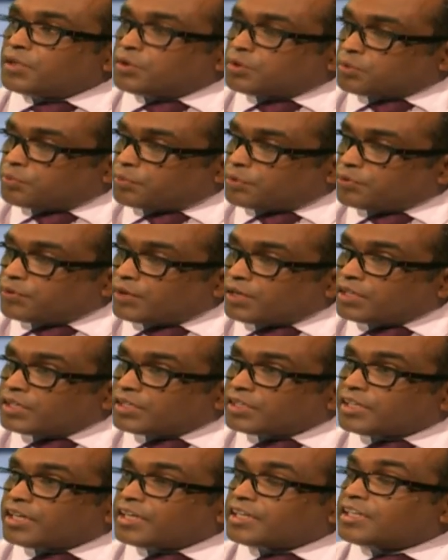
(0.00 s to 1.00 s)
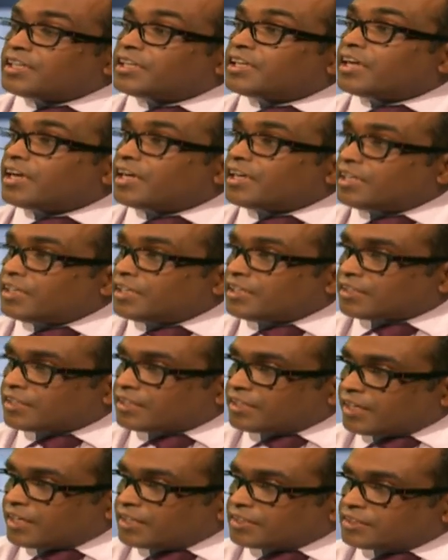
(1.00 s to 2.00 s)
to prevent getting any
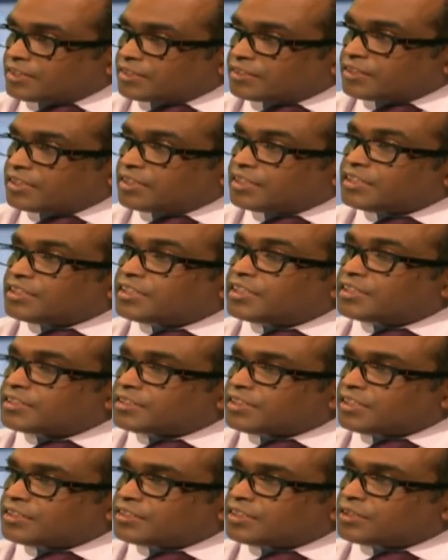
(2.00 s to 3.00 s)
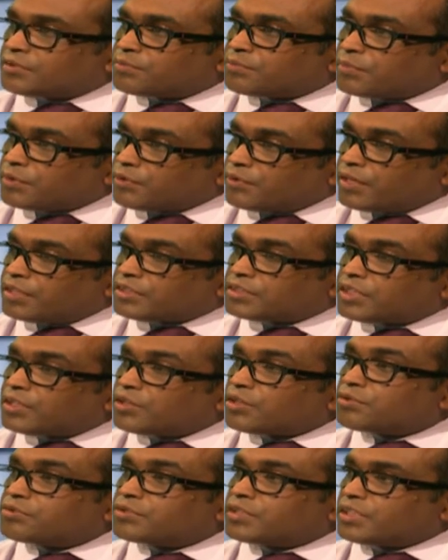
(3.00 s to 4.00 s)
cases, indigenous cases,
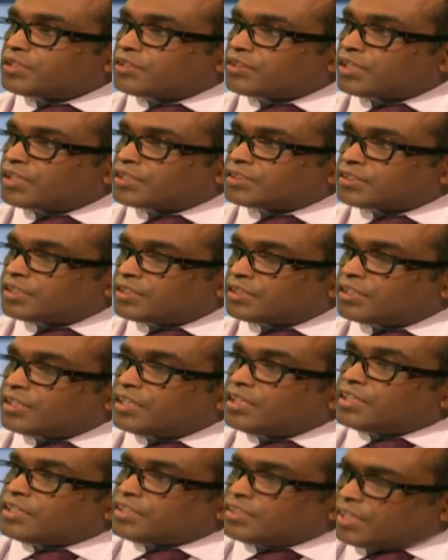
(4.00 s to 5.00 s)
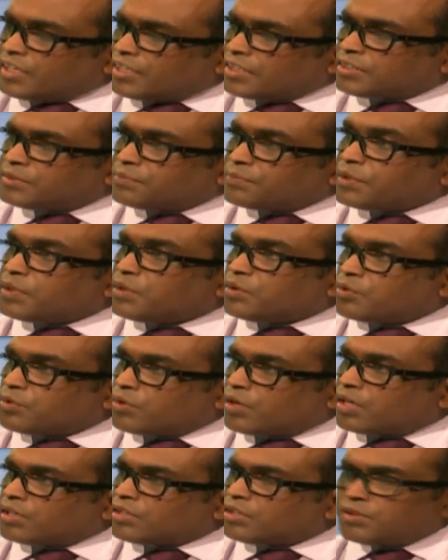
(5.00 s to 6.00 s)
prevention of reintroduction. That is
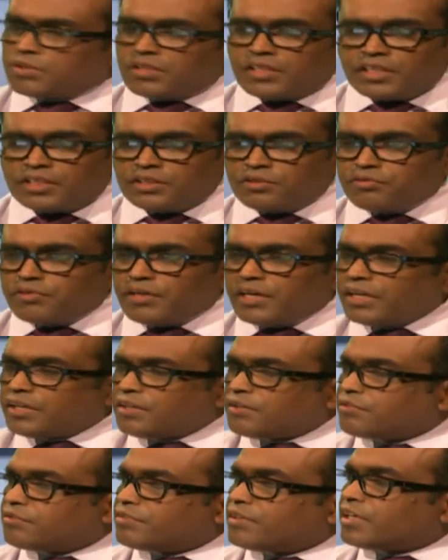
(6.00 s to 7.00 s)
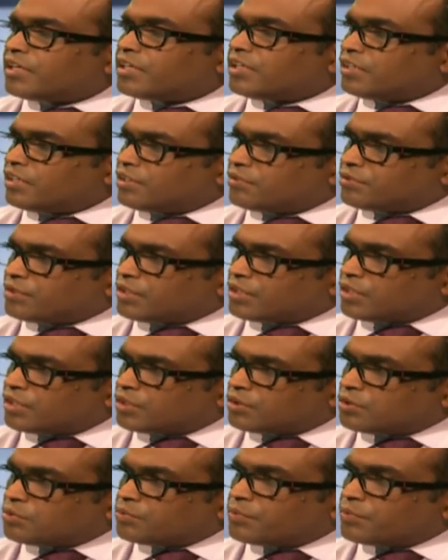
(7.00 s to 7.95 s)
POR. It's very, very difficult to